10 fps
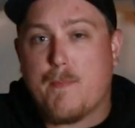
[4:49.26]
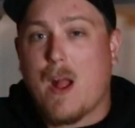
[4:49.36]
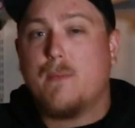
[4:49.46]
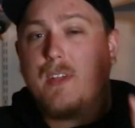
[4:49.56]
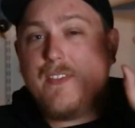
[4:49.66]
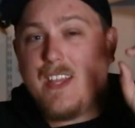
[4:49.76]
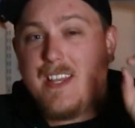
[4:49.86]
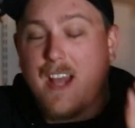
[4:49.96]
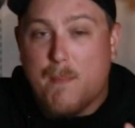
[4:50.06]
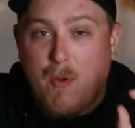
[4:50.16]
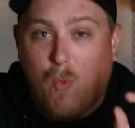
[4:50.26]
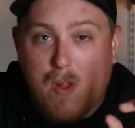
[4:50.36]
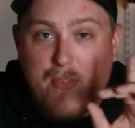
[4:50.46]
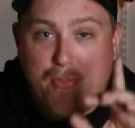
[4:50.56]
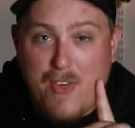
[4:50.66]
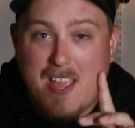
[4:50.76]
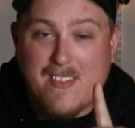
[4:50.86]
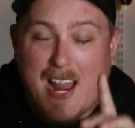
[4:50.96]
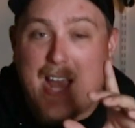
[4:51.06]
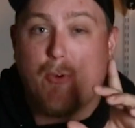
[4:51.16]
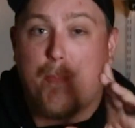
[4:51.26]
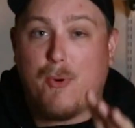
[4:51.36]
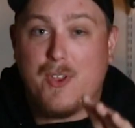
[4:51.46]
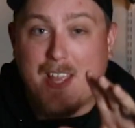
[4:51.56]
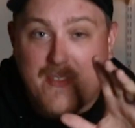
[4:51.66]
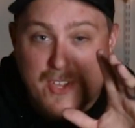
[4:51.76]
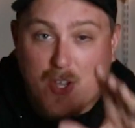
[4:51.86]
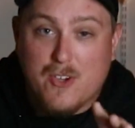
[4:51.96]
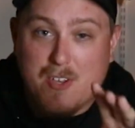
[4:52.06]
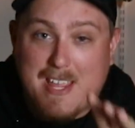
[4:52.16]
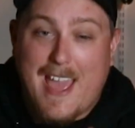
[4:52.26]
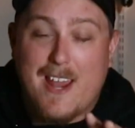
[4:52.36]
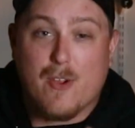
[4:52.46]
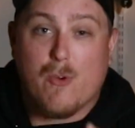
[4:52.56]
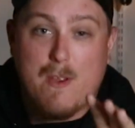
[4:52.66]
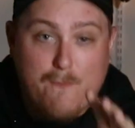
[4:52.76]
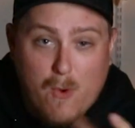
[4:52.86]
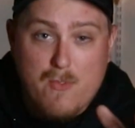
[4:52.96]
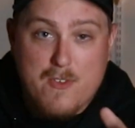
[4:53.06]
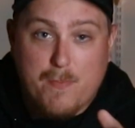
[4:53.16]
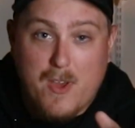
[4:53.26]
But probably the number one thing that I will put in the good category for this